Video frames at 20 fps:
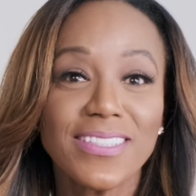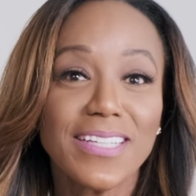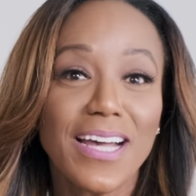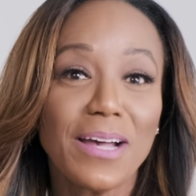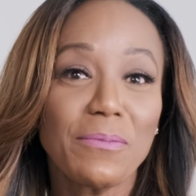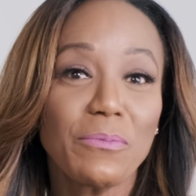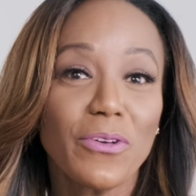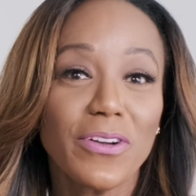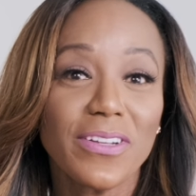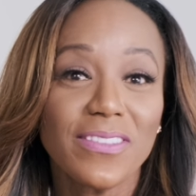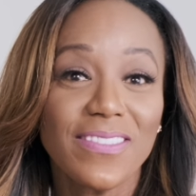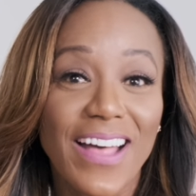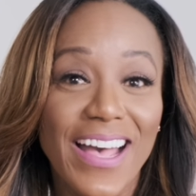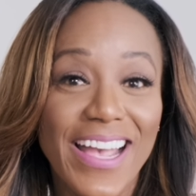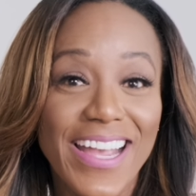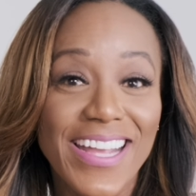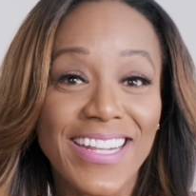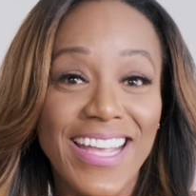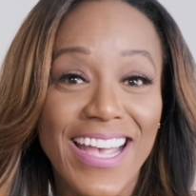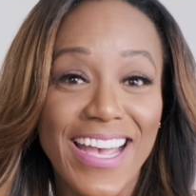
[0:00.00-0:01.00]
not more
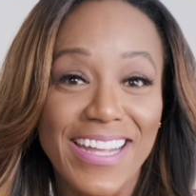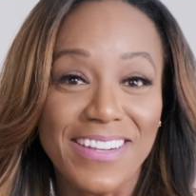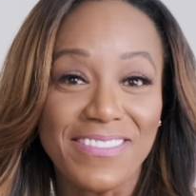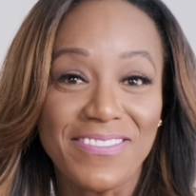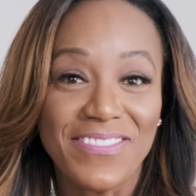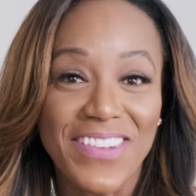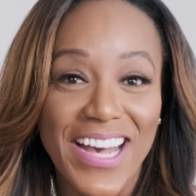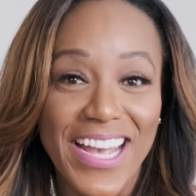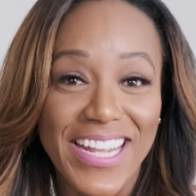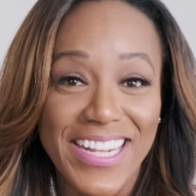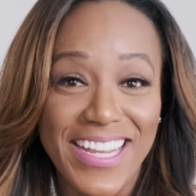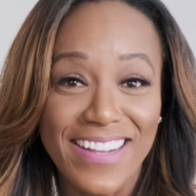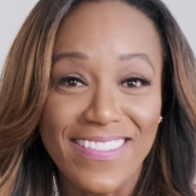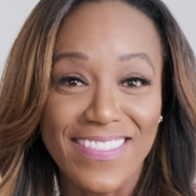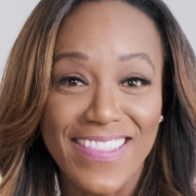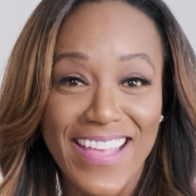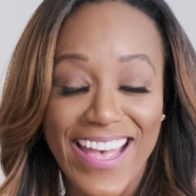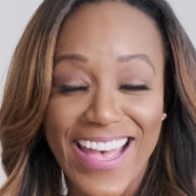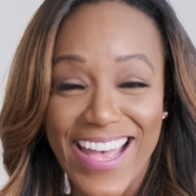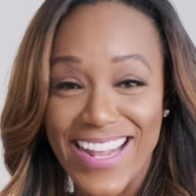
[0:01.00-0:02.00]
light and
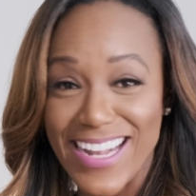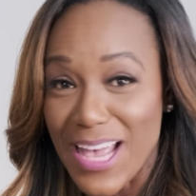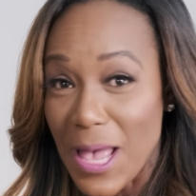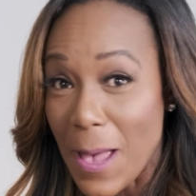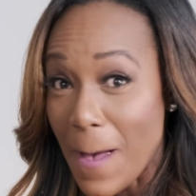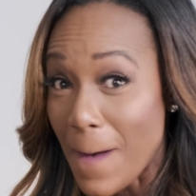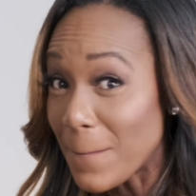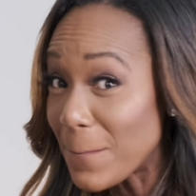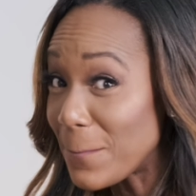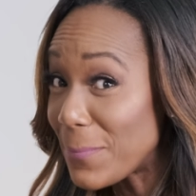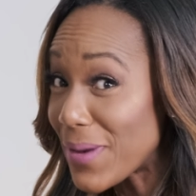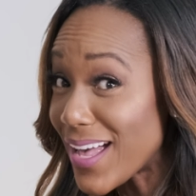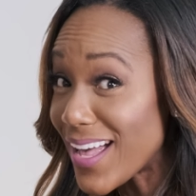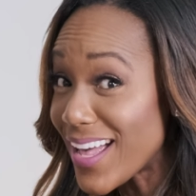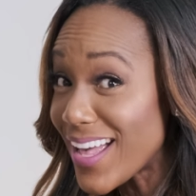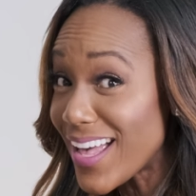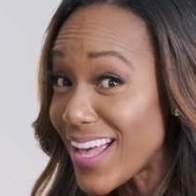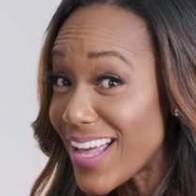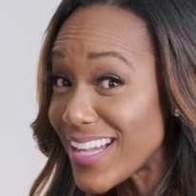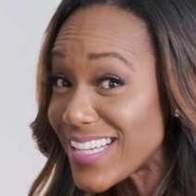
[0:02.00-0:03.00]
inviting than
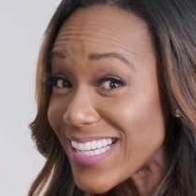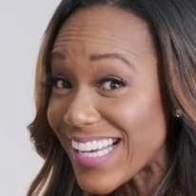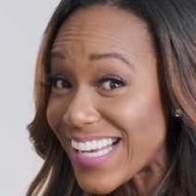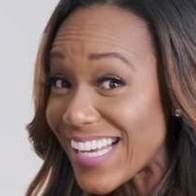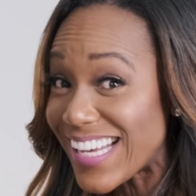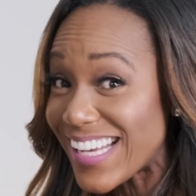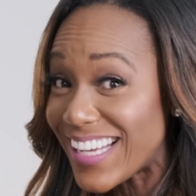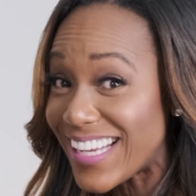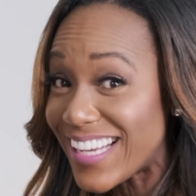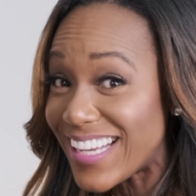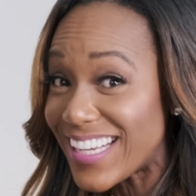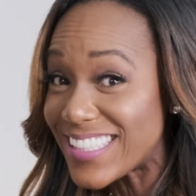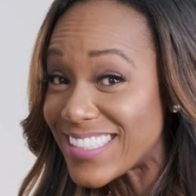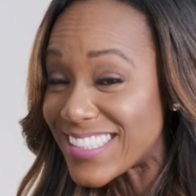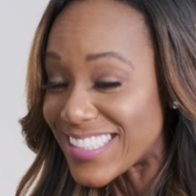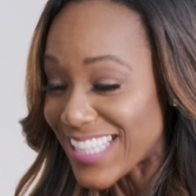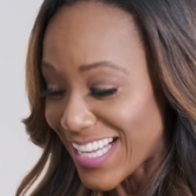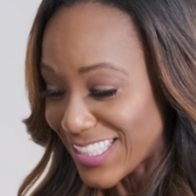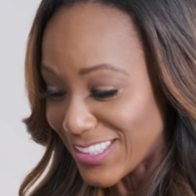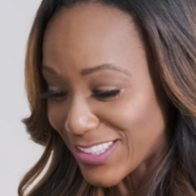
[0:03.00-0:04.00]

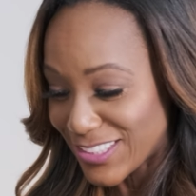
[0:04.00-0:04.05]
bunnies? And